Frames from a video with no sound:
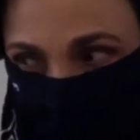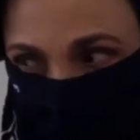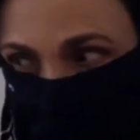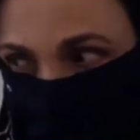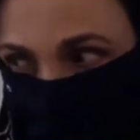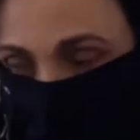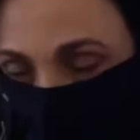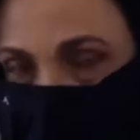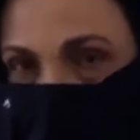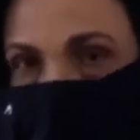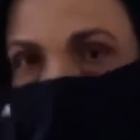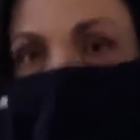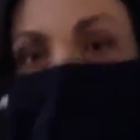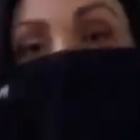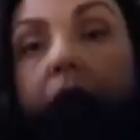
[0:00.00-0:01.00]
So
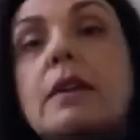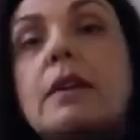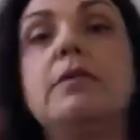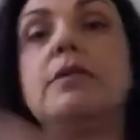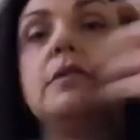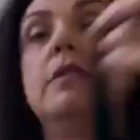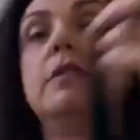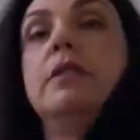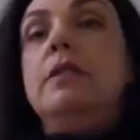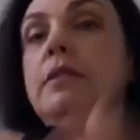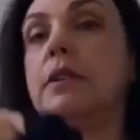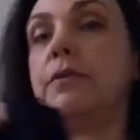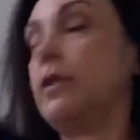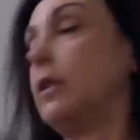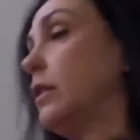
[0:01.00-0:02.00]
there are
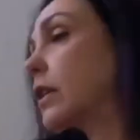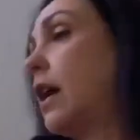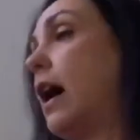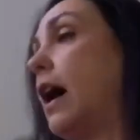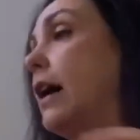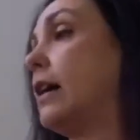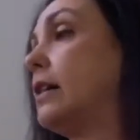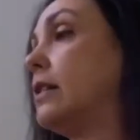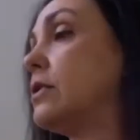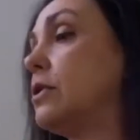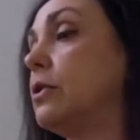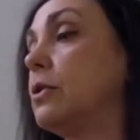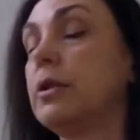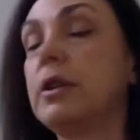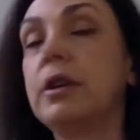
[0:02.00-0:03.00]
different kinds
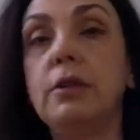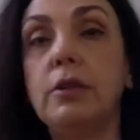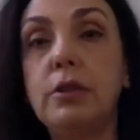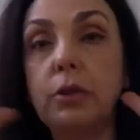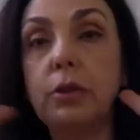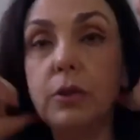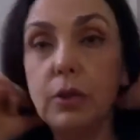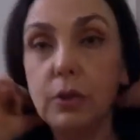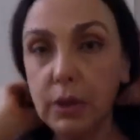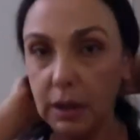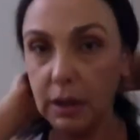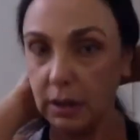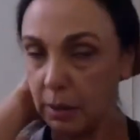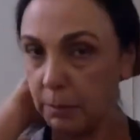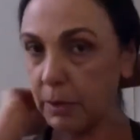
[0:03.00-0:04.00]
you can do. You
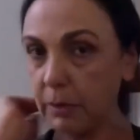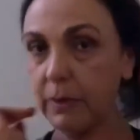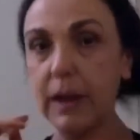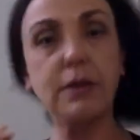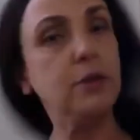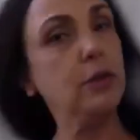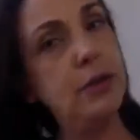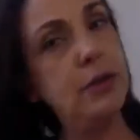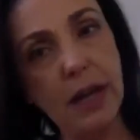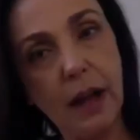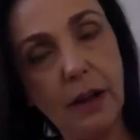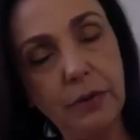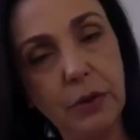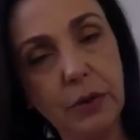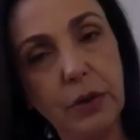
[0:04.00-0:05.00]
can improvise
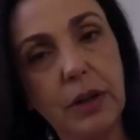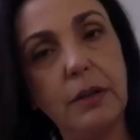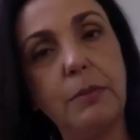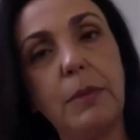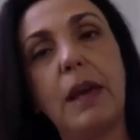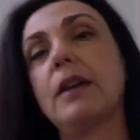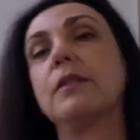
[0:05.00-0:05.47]
yourself. You can make